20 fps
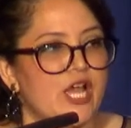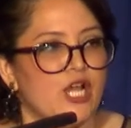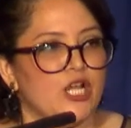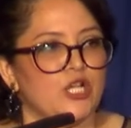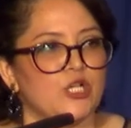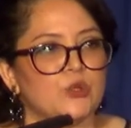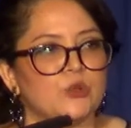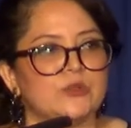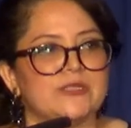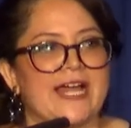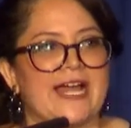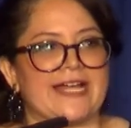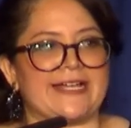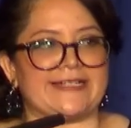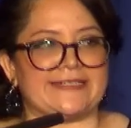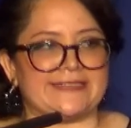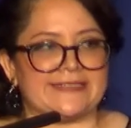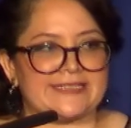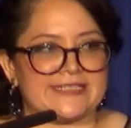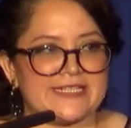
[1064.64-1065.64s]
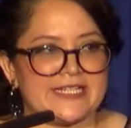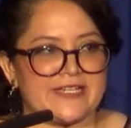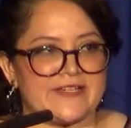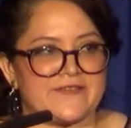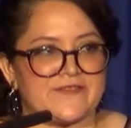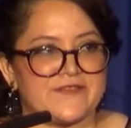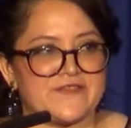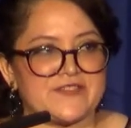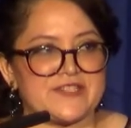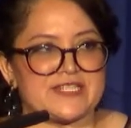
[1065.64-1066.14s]
LULAC
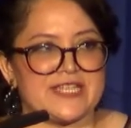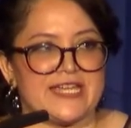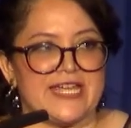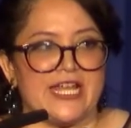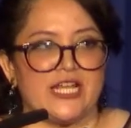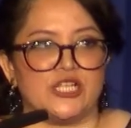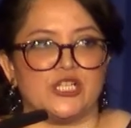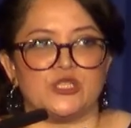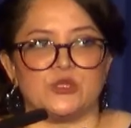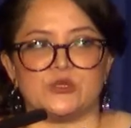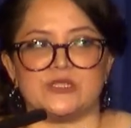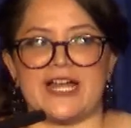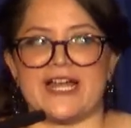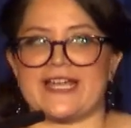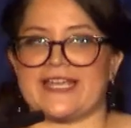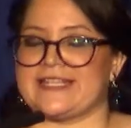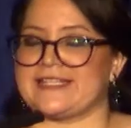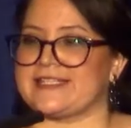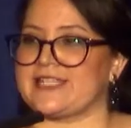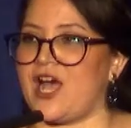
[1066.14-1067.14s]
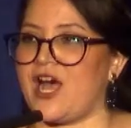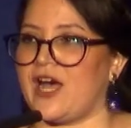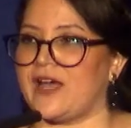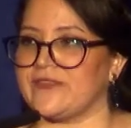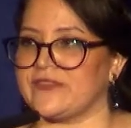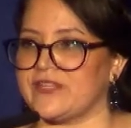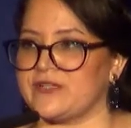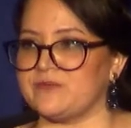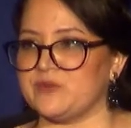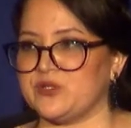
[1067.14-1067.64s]
lives. LULAC is on
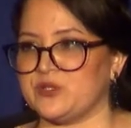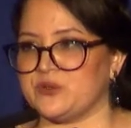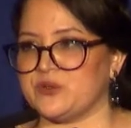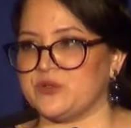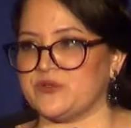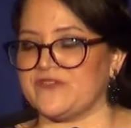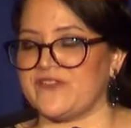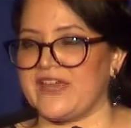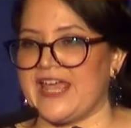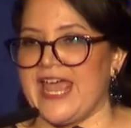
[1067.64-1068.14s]
the move,